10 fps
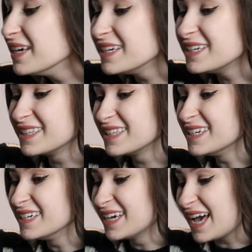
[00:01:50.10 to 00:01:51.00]

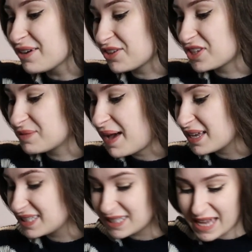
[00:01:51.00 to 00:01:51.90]
I was just
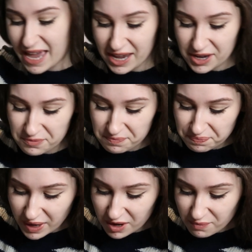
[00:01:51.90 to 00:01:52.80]
about to say,
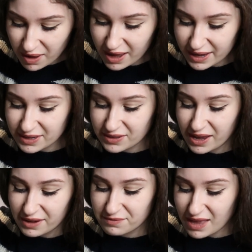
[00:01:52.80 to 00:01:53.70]
bear in mind,
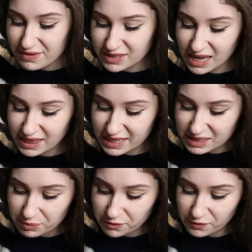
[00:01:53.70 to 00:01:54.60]
I've never done
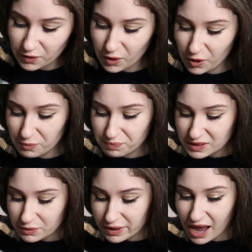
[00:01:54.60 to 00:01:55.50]
this before,
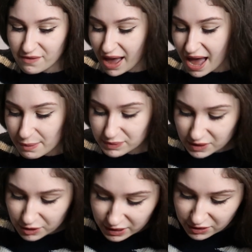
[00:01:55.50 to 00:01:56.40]
so I have
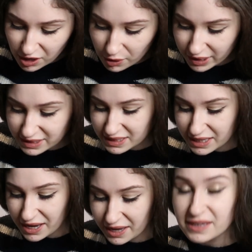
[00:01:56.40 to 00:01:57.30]
absolutely no
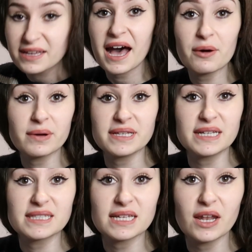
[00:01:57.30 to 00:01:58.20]
idea how it
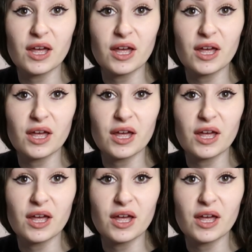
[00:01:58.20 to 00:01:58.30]
needs to